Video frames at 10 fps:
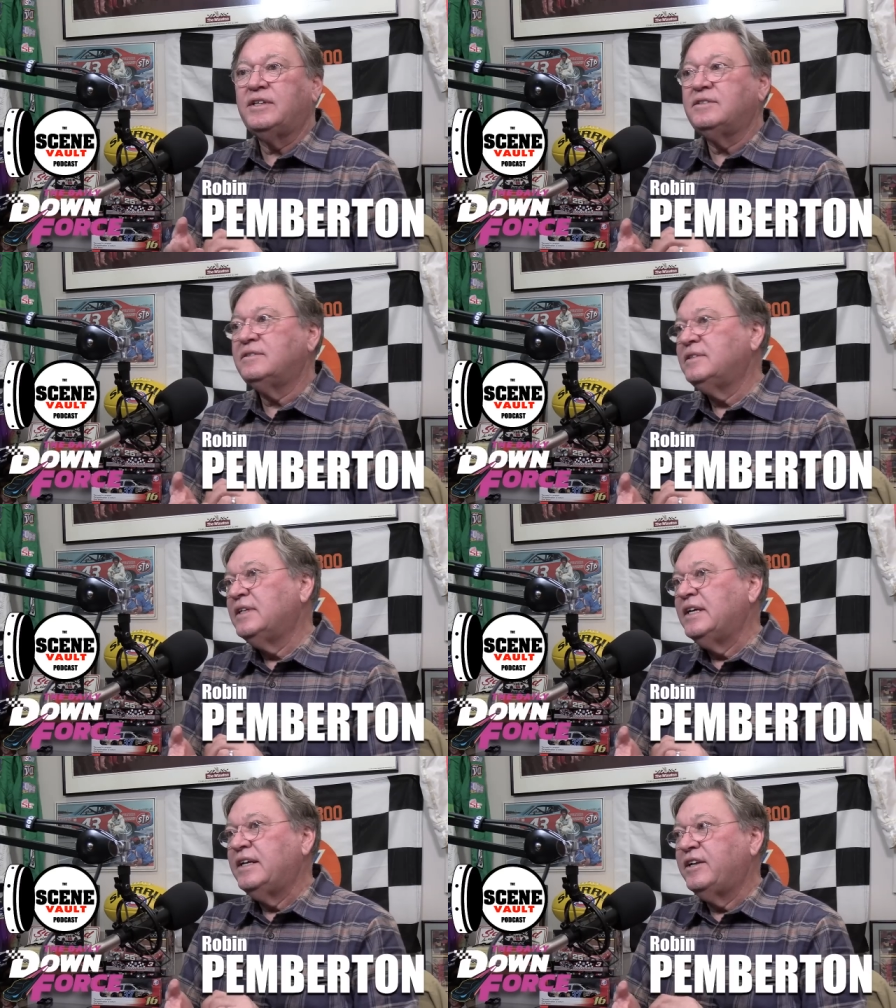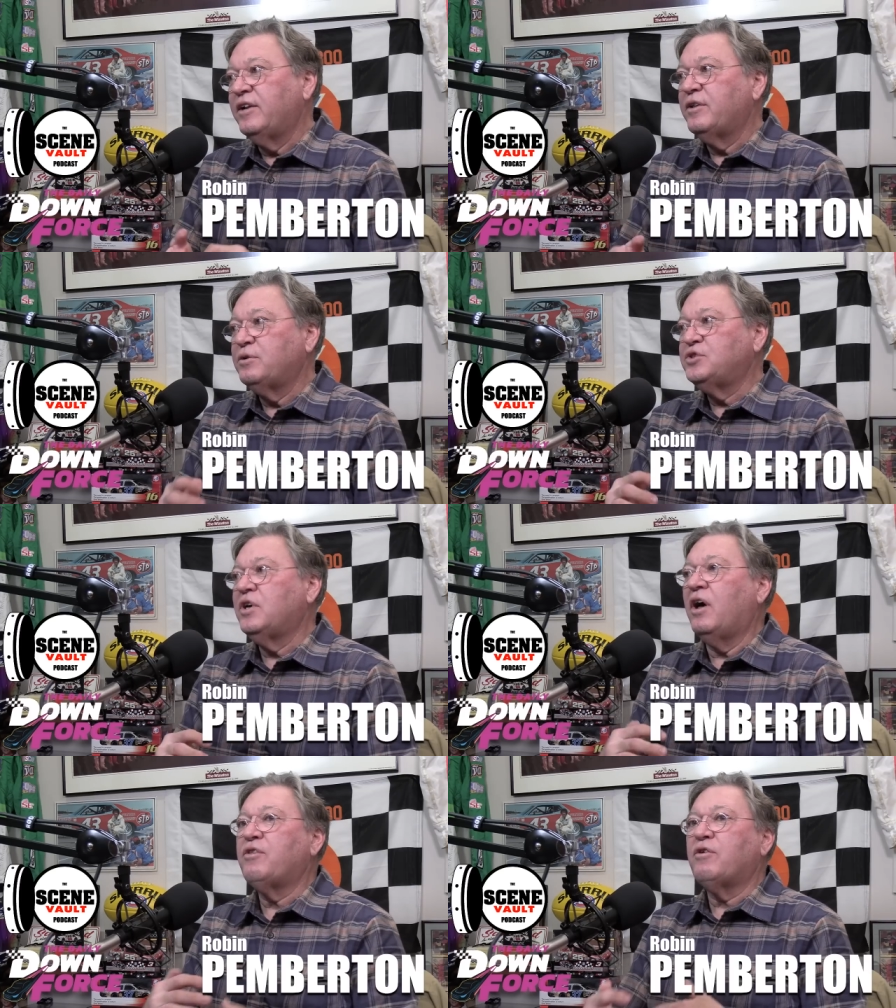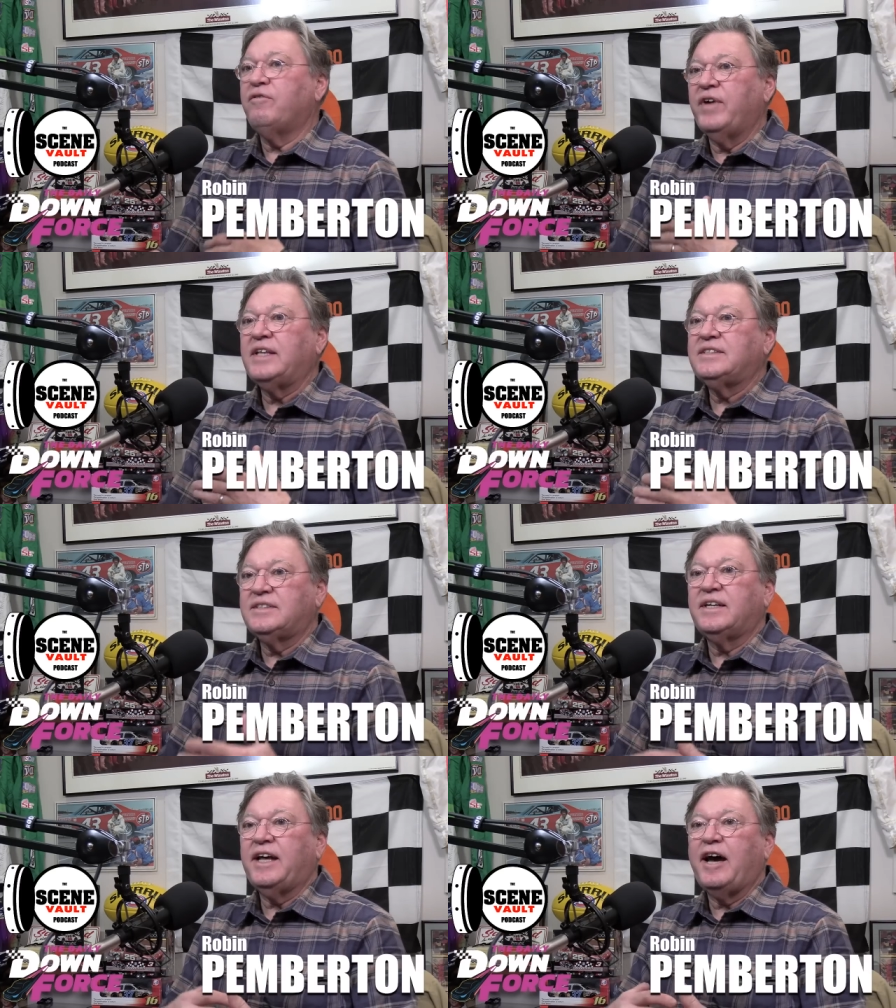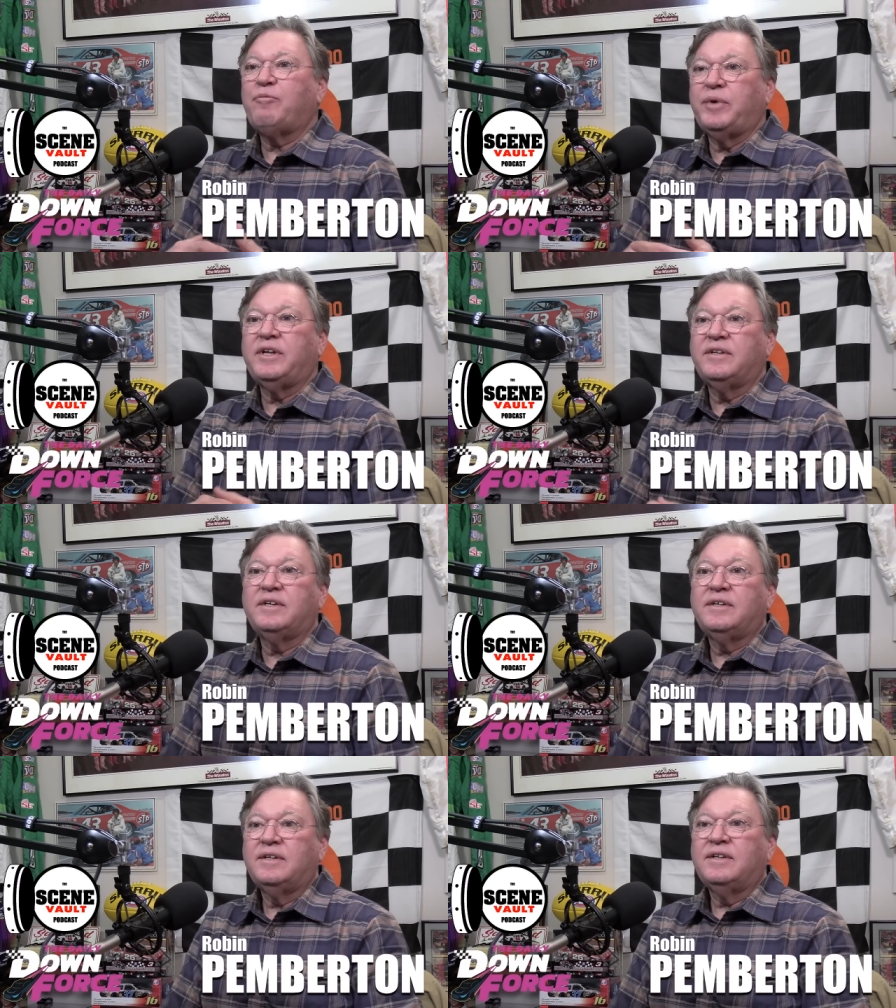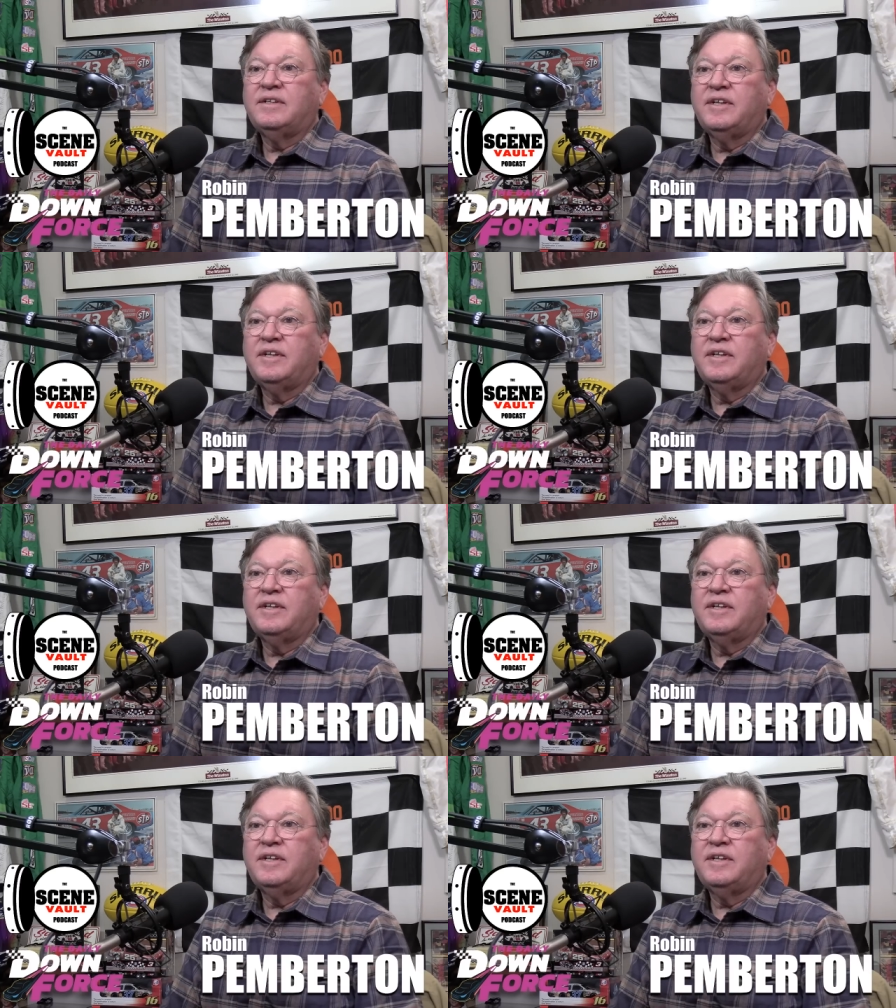And you know, there was other events that happened